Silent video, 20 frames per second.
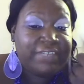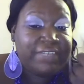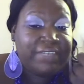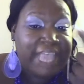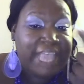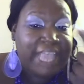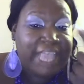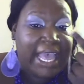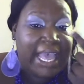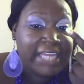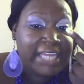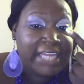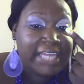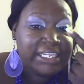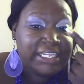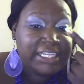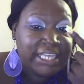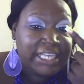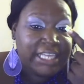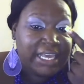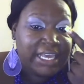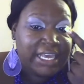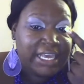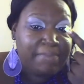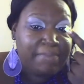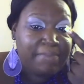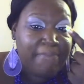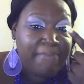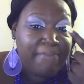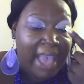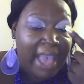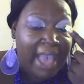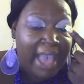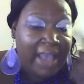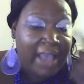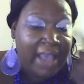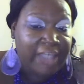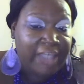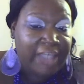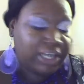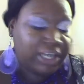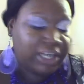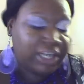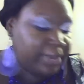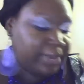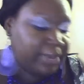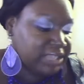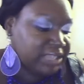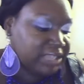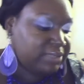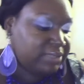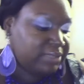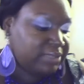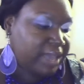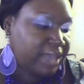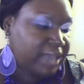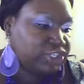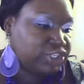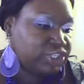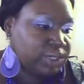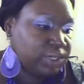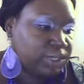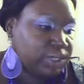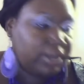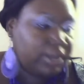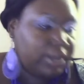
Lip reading: and the MAC eyeshadow base mixture.